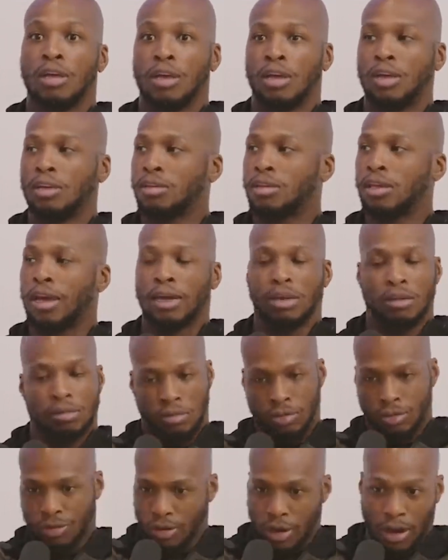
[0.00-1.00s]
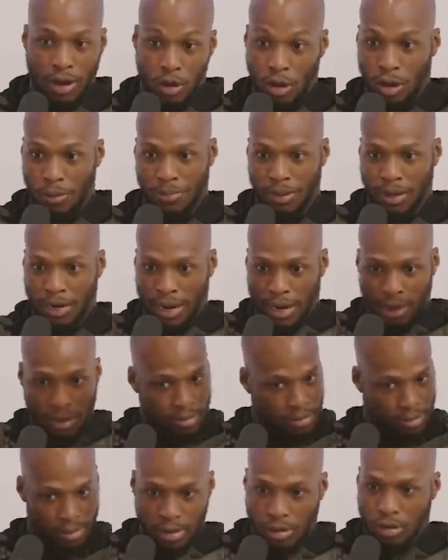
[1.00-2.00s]
it's like, I gotta be like,
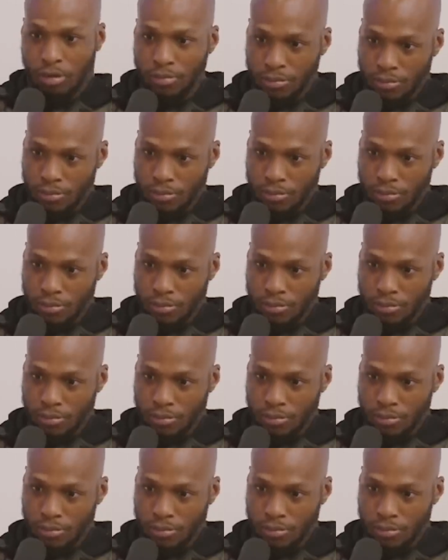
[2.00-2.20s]
nope.